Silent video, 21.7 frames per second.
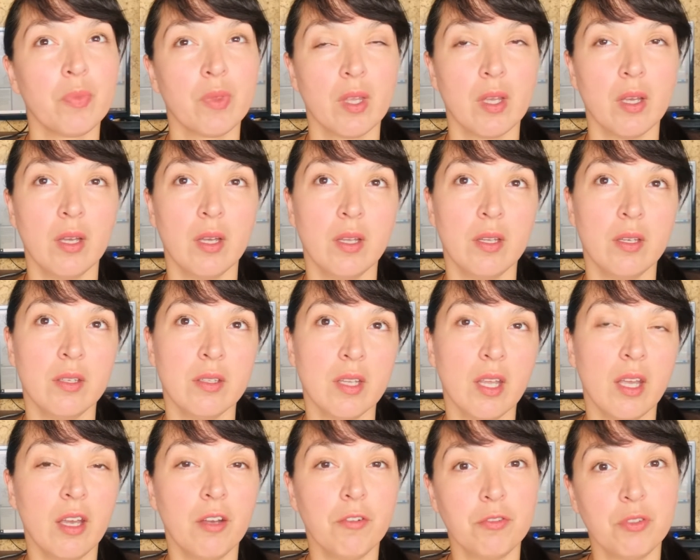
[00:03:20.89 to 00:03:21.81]
And
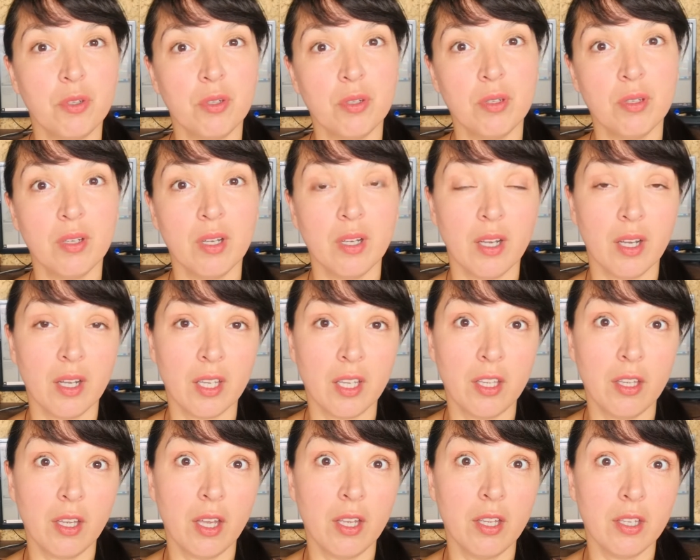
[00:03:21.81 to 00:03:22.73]
after I
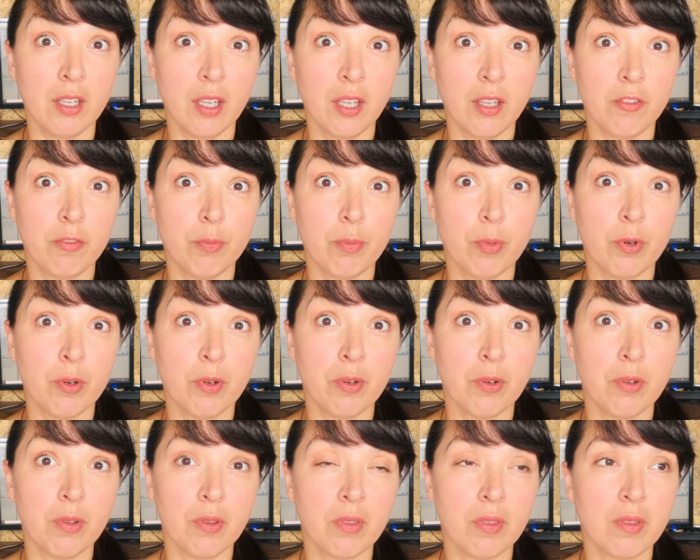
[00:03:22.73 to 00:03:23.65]
gave
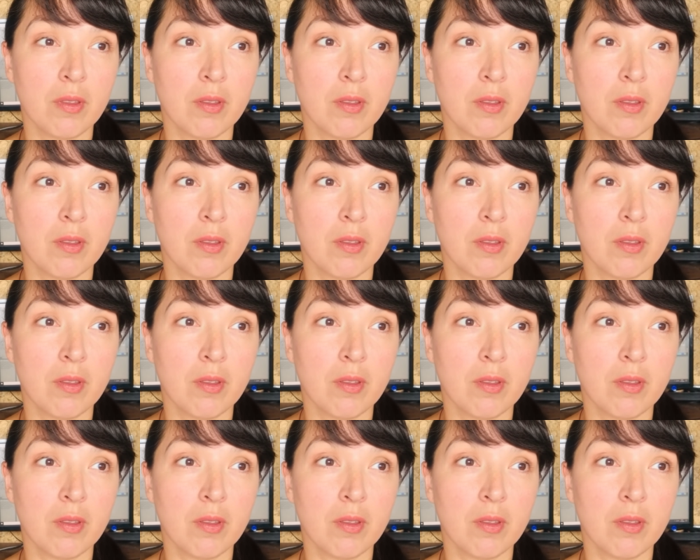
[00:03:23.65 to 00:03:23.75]
birth,